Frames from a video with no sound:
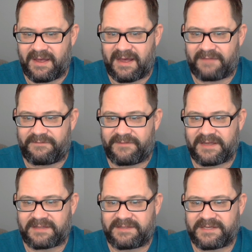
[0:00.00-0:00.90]
I
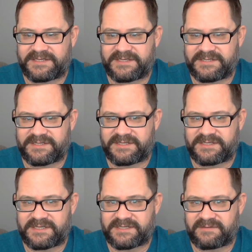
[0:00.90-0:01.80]
think this is the
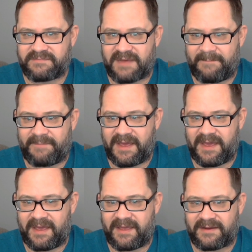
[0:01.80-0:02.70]
system I
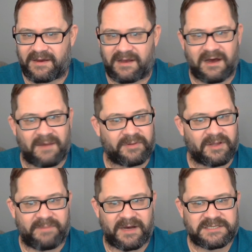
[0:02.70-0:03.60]
paid a couple
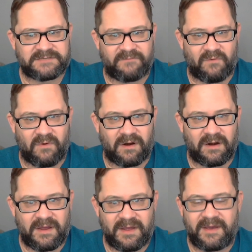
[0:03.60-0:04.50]
of bucks for,
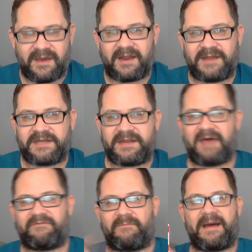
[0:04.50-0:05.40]
and I didn't
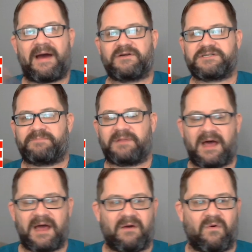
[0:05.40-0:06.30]
have a power
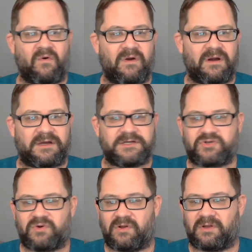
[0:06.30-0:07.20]
supply or a
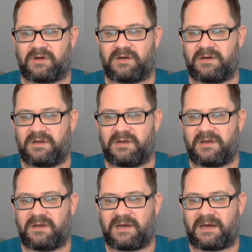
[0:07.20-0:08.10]
controller
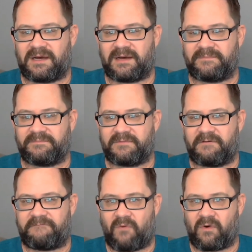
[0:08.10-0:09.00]

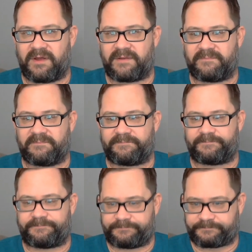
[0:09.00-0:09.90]
for it.
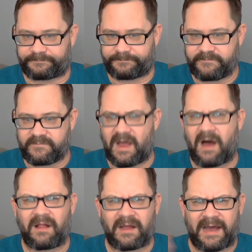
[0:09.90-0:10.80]

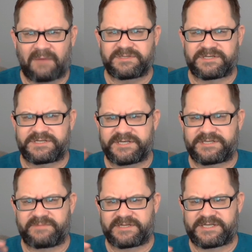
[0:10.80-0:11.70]
All I got was the
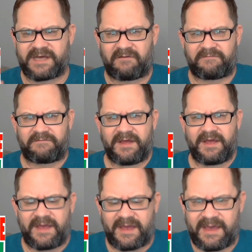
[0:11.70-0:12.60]
system itself,
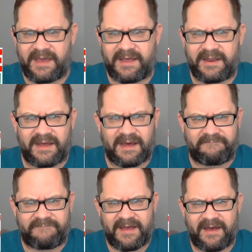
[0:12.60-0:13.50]
and I
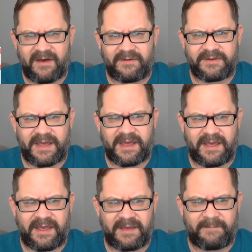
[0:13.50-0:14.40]
found a